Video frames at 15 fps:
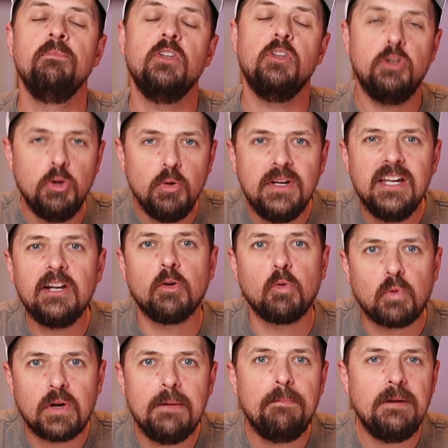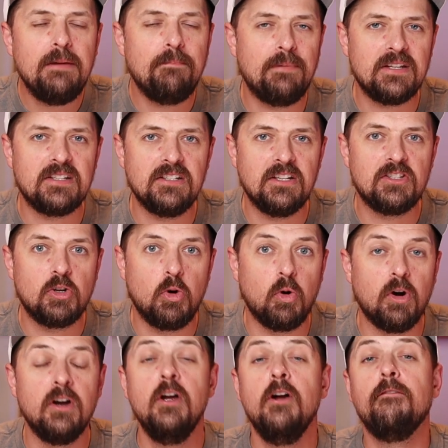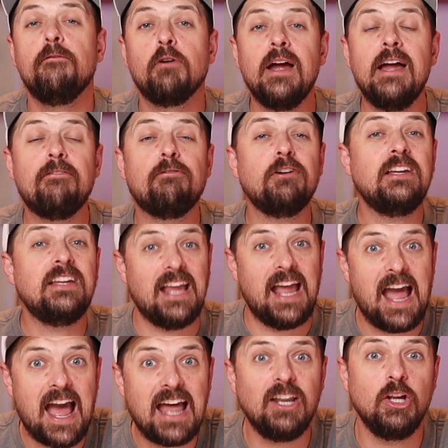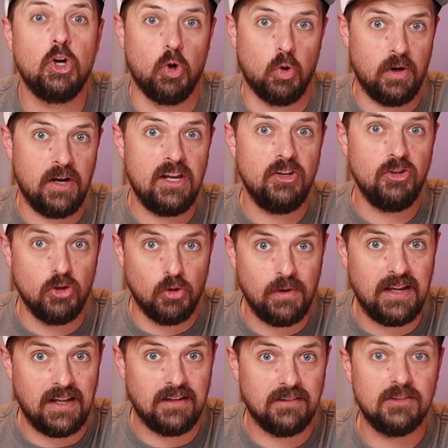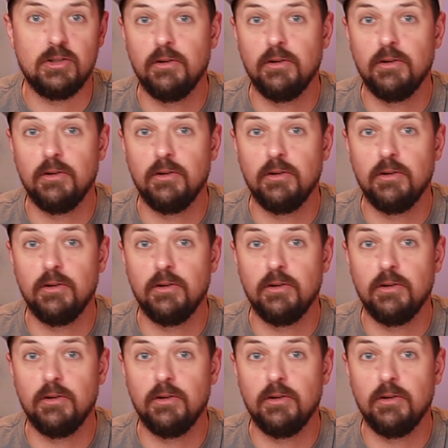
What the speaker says: You get a repeat business score for every category you're in.